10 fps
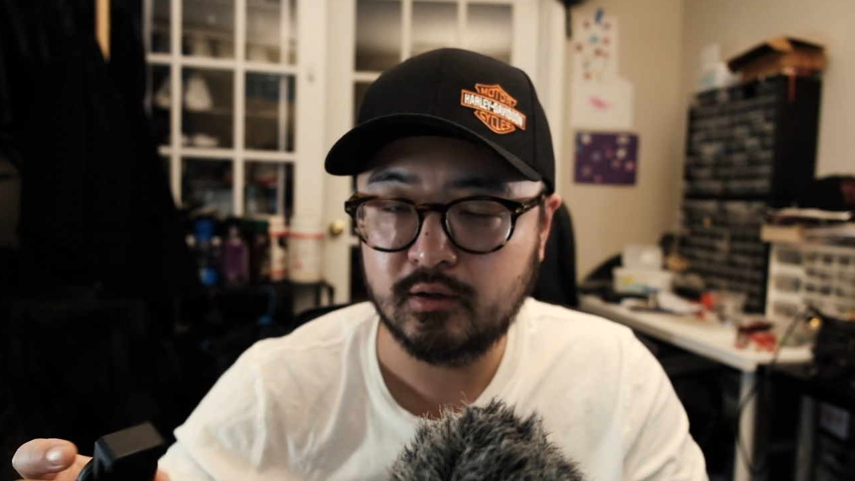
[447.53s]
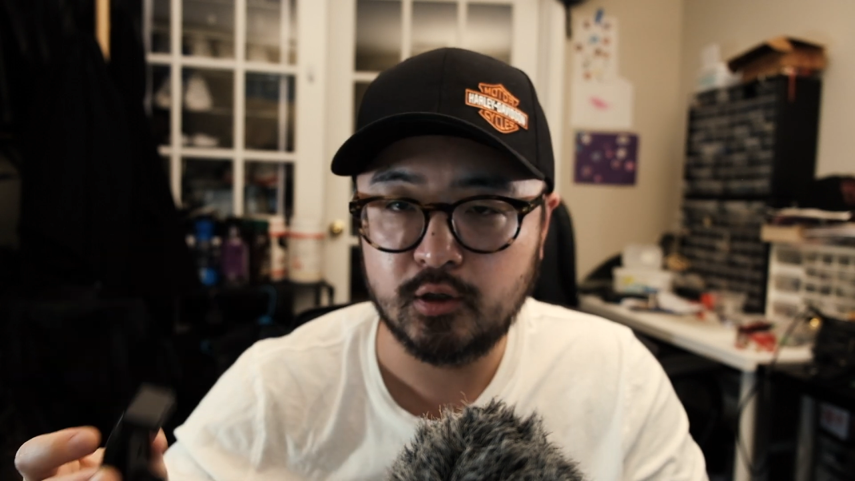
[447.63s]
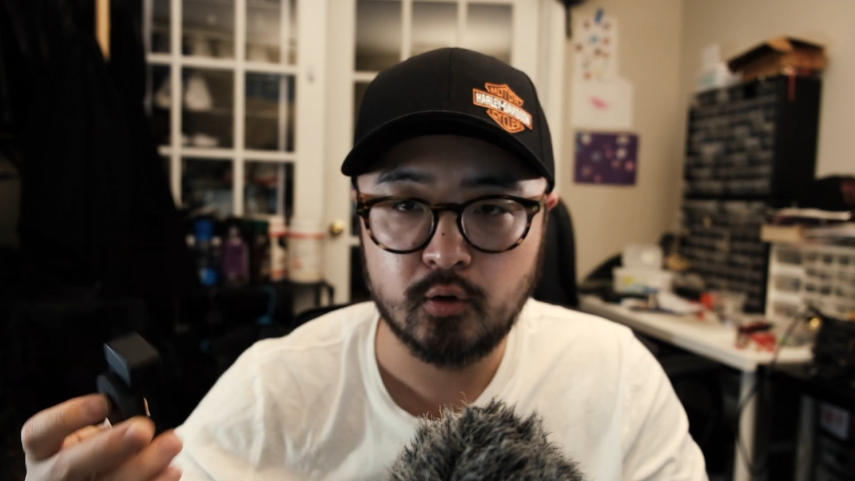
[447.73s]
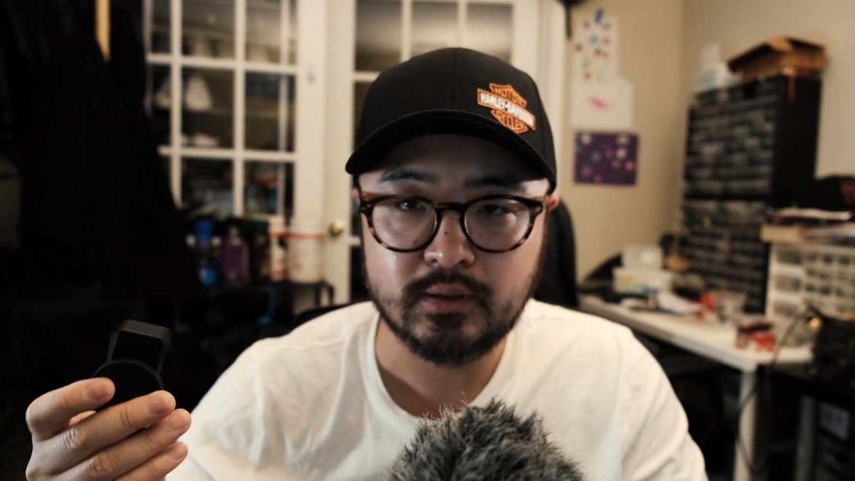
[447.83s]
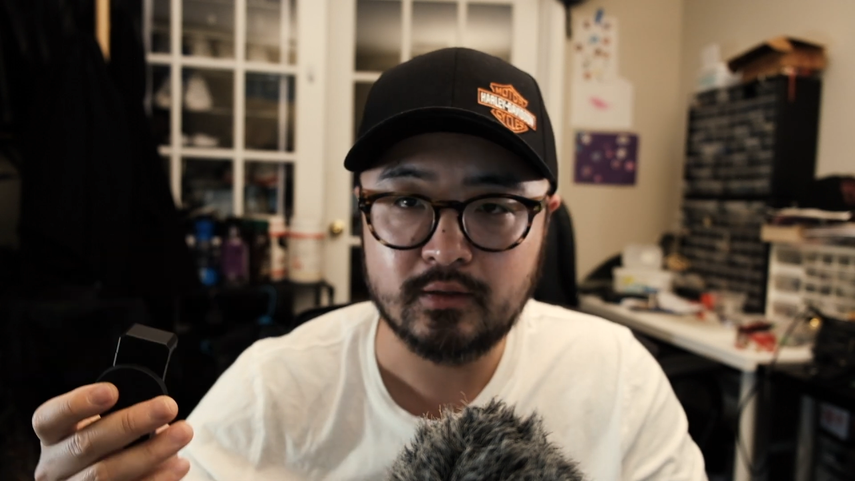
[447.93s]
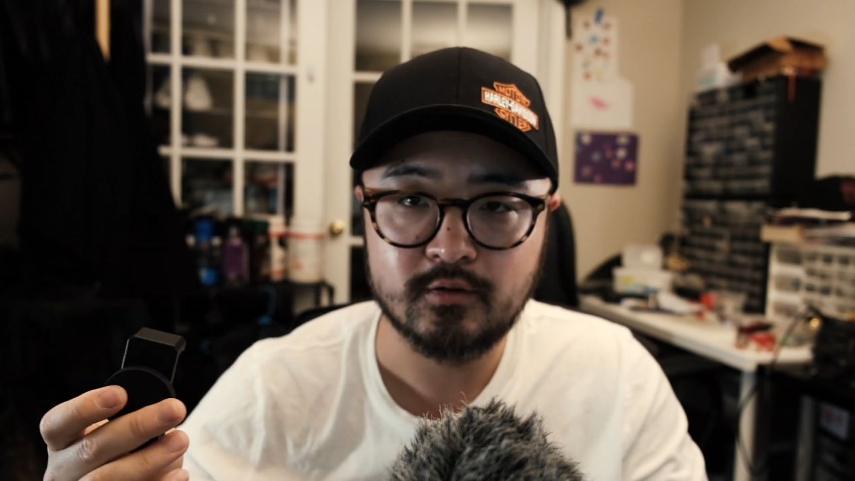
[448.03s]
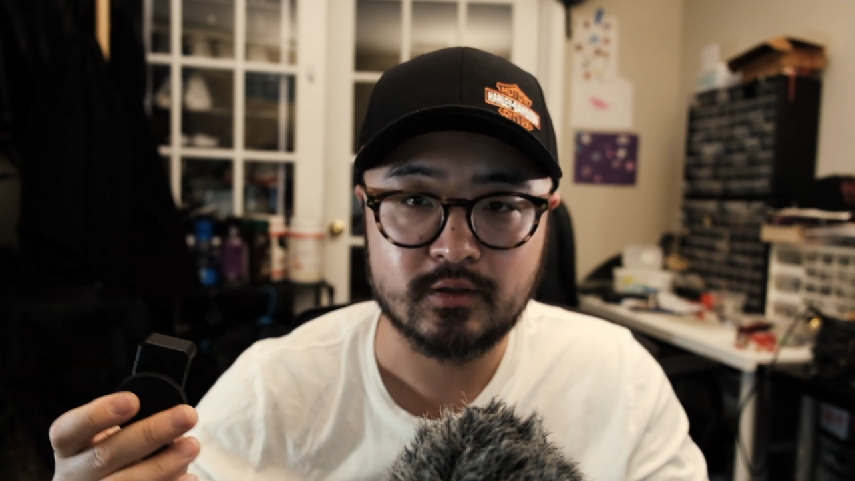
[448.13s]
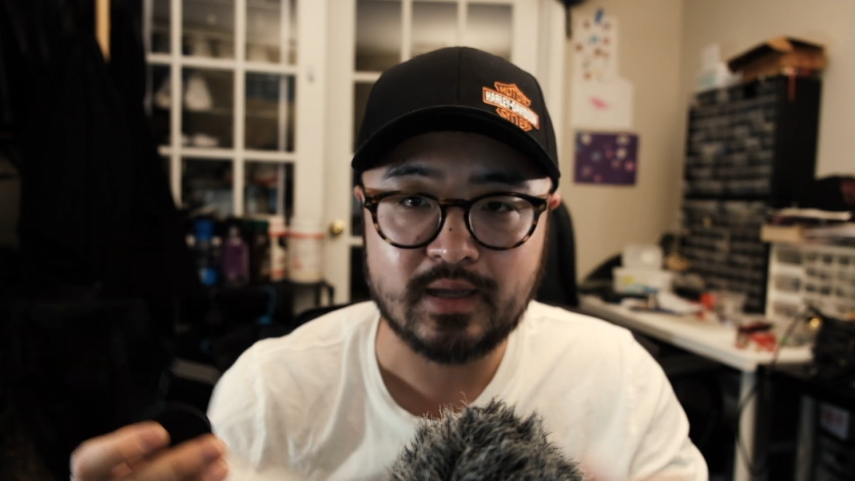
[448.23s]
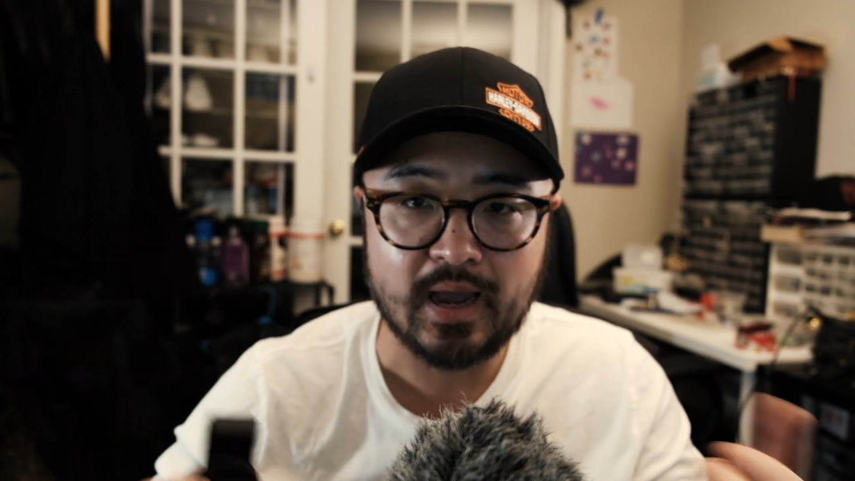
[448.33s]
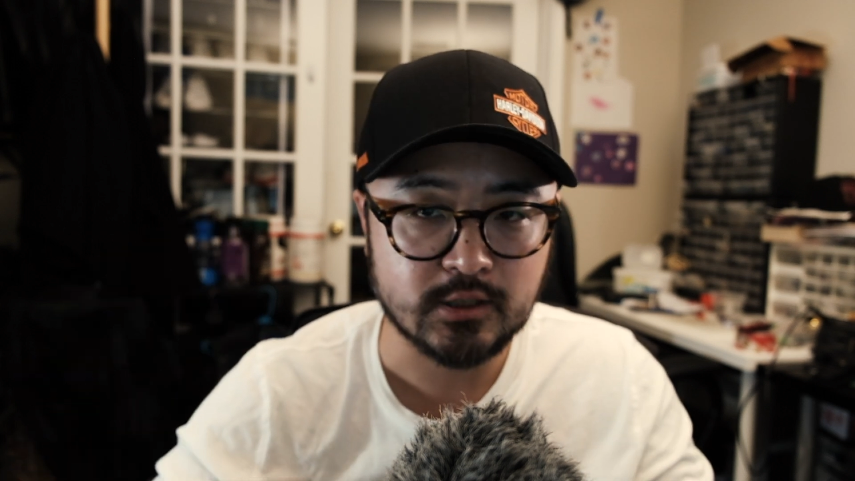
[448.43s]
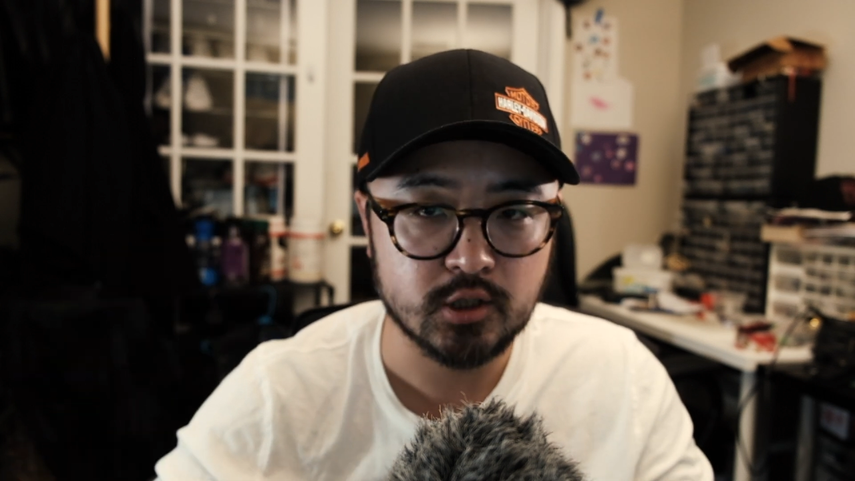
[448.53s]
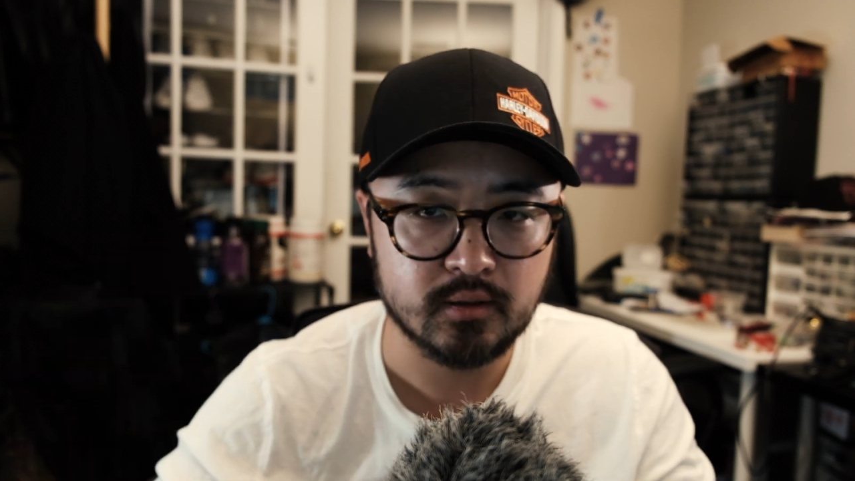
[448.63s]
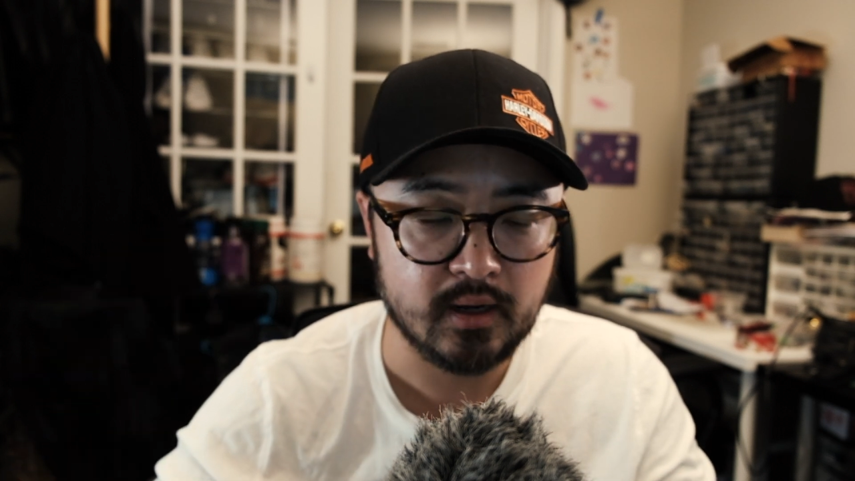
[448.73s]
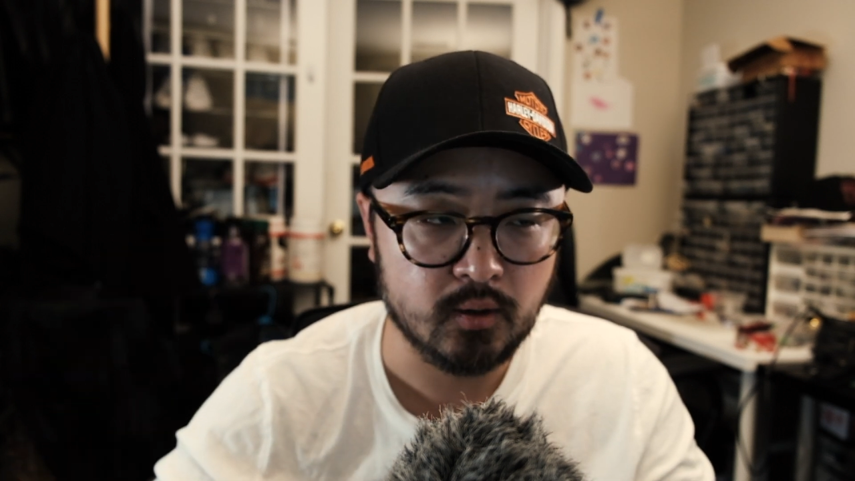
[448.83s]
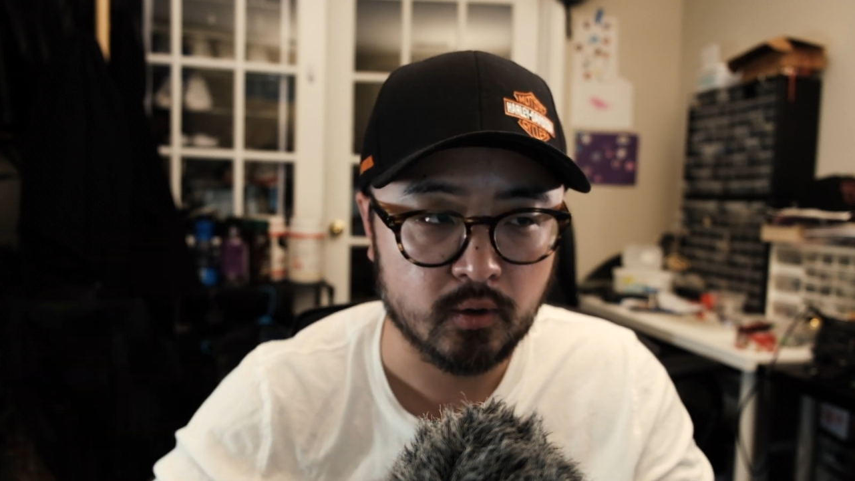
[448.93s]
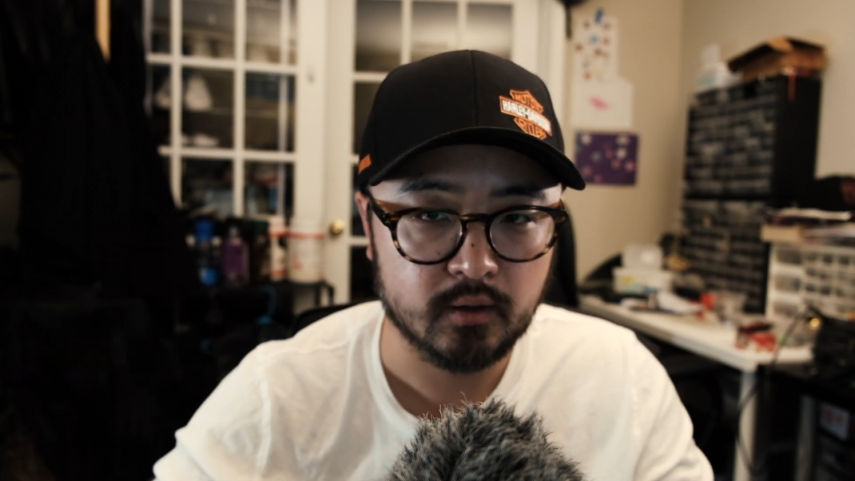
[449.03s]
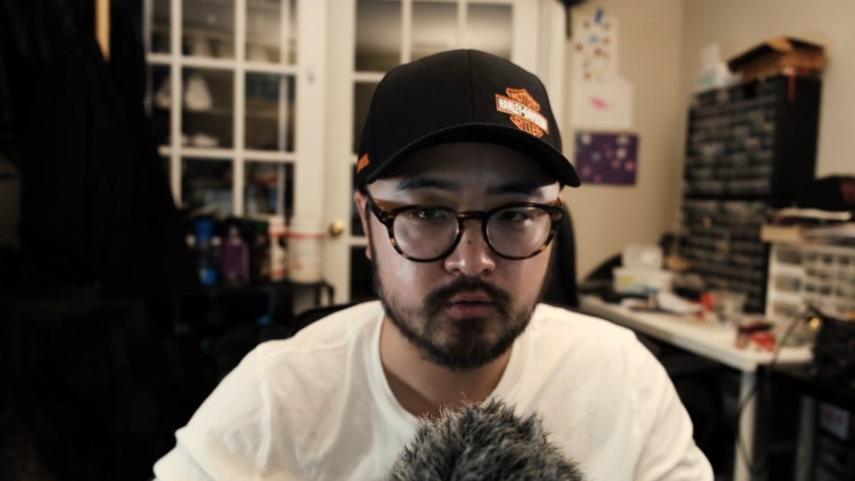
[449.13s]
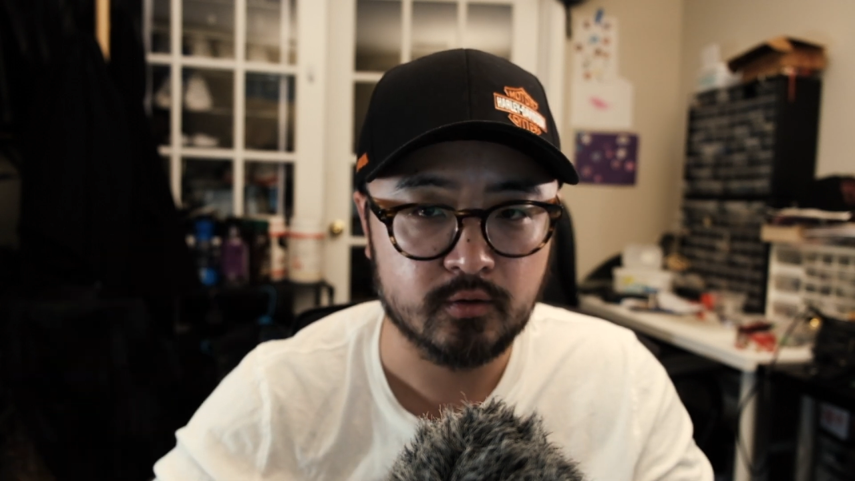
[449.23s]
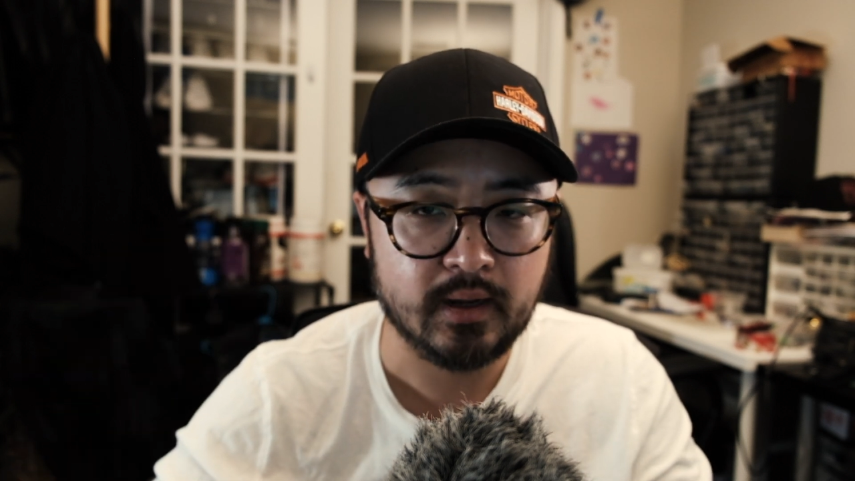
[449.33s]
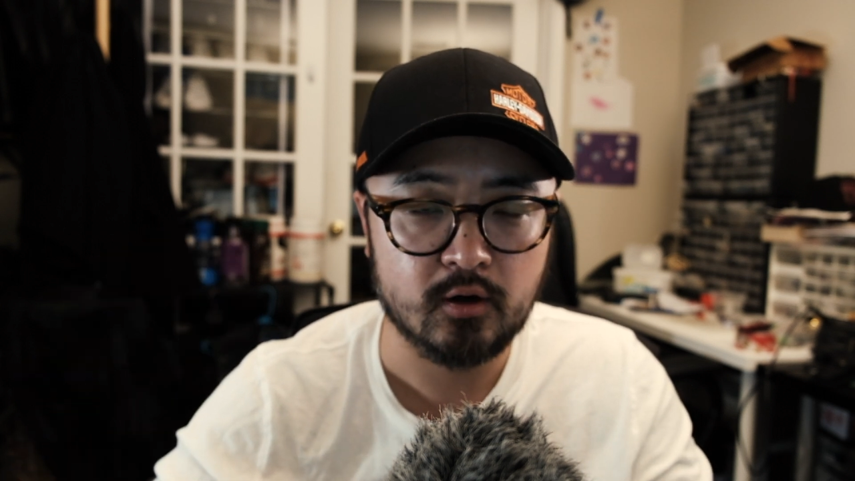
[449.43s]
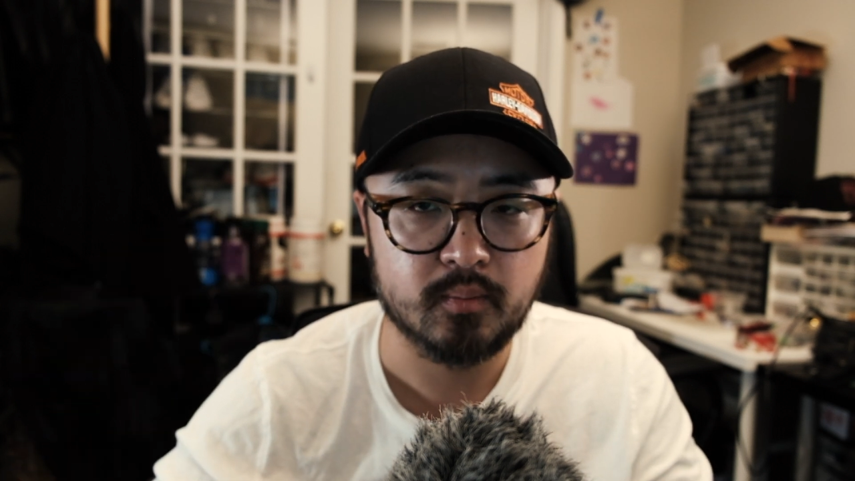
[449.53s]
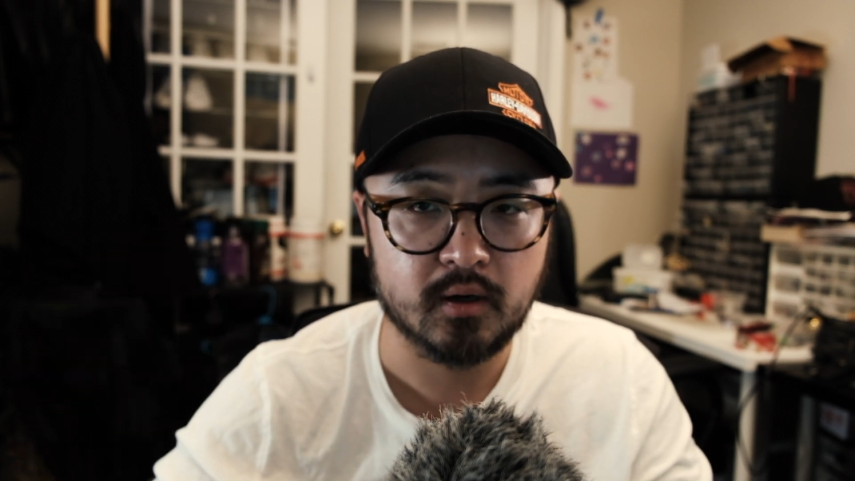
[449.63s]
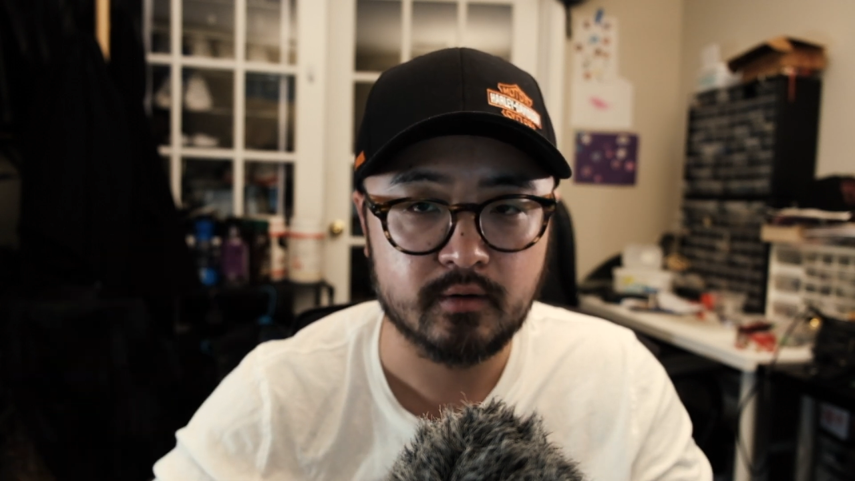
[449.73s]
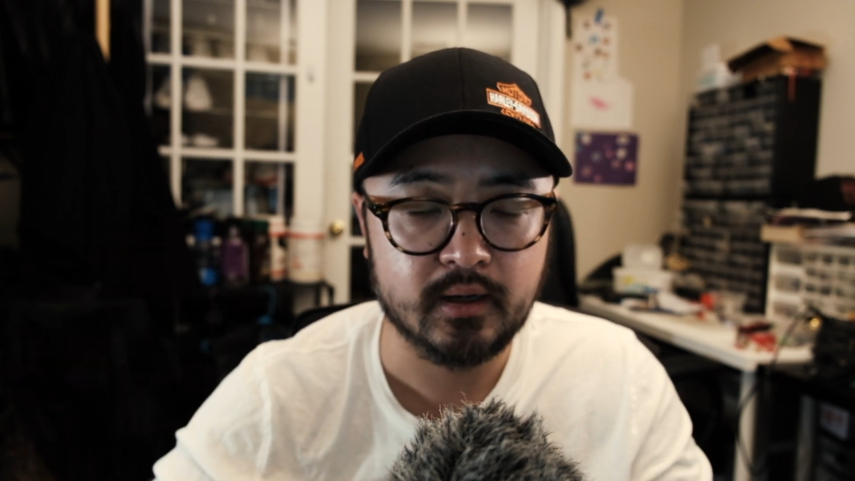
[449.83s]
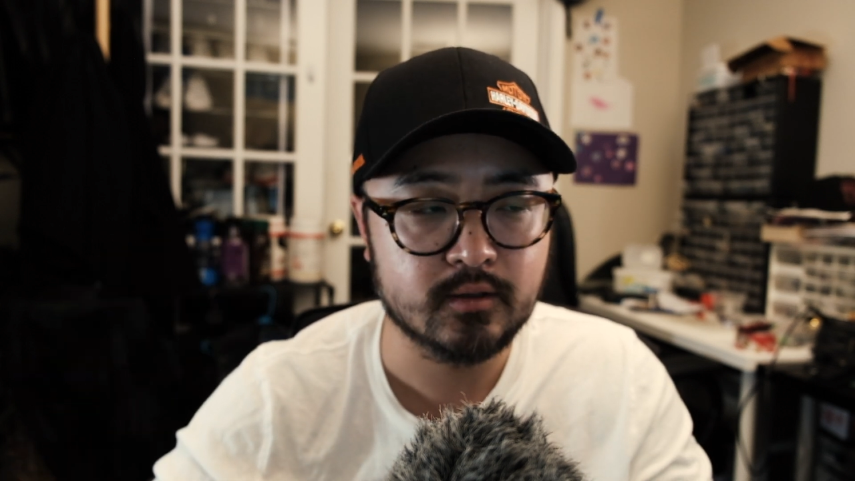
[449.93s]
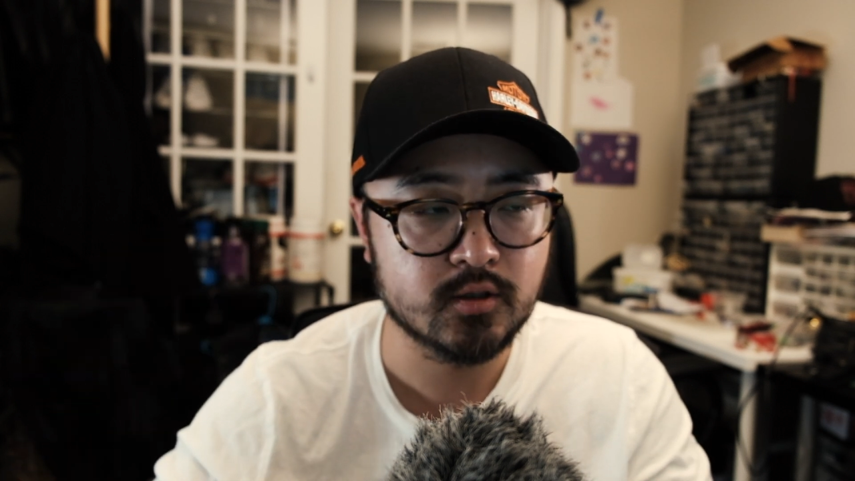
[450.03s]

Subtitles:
you don't need to attach it anywhere to a handlebar, right?